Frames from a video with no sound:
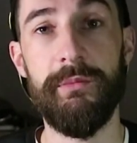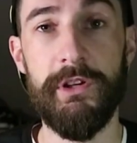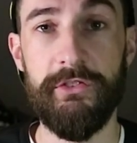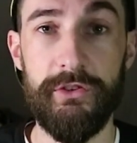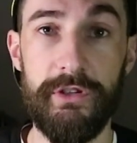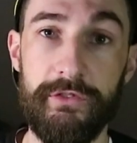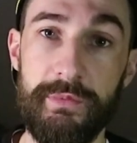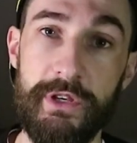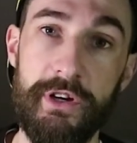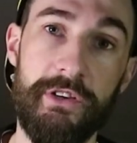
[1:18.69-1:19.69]
I'm not sure if
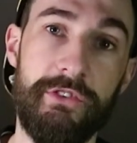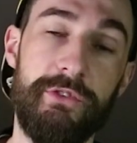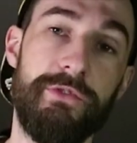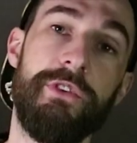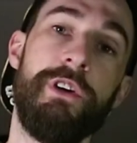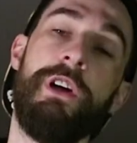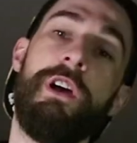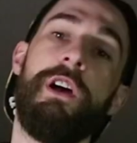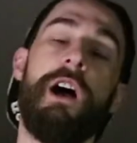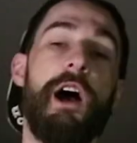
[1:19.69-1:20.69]
it's because of
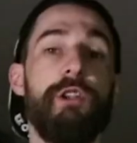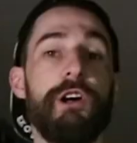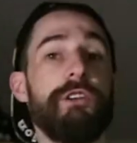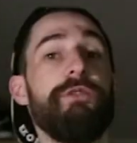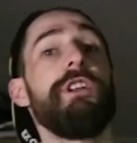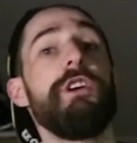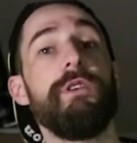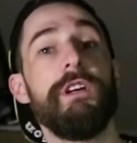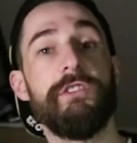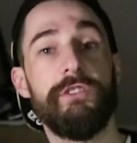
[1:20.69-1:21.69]
how long the
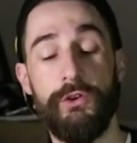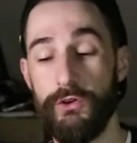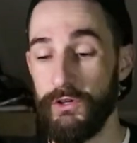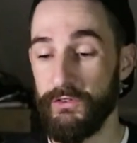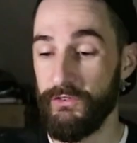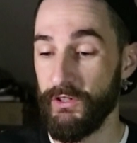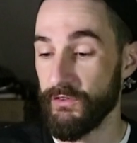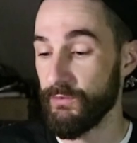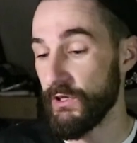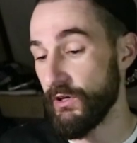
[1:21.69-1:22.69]
video is, or it's
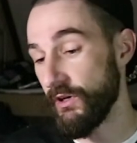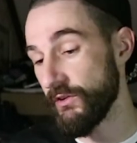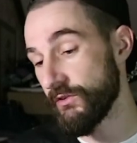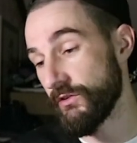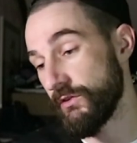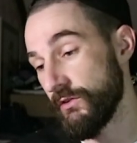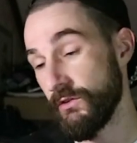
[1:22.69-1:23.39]
just because